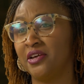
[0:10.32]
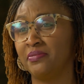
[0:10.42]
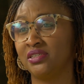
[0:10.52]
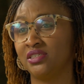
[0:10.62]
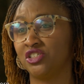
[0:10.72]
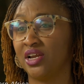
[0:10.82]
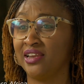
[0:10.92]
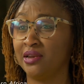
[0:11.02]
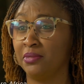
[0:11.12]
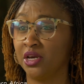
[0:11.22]
name is
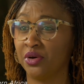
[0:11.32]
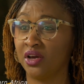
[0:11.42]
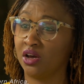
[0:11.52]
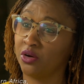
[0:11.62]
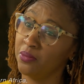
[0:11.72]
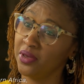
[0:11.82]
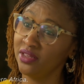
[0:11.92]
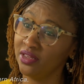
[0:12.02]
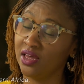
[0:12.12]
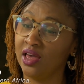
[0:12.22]
Charlene Migwe
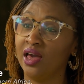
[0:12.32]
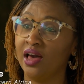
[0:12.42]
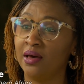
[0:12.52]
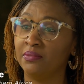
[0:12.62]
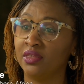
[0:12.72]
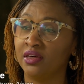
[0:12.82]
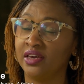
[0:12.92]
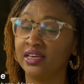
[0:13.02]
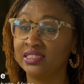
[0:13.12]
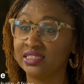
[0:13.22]
Kagume. I'm
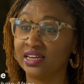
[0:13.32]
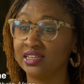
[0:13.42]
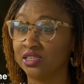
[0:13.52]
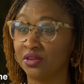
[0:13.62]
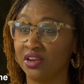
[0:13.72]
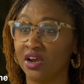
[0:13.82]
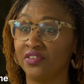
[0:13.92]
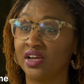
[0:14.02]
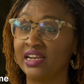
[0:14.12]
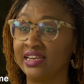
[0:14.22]
the East and Southern
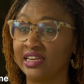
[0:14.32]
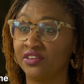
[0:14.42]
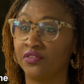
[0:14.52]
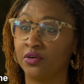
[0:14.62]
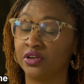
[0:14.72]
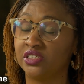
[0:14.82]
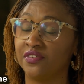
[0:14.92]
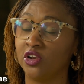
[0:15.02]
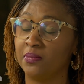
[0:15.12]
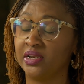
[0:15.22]
African lead for
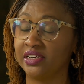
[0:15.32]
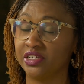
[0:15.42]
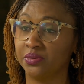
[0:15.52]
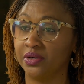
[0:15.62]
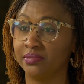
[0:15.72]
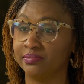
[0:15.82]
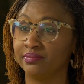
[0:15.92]
Development Gateway.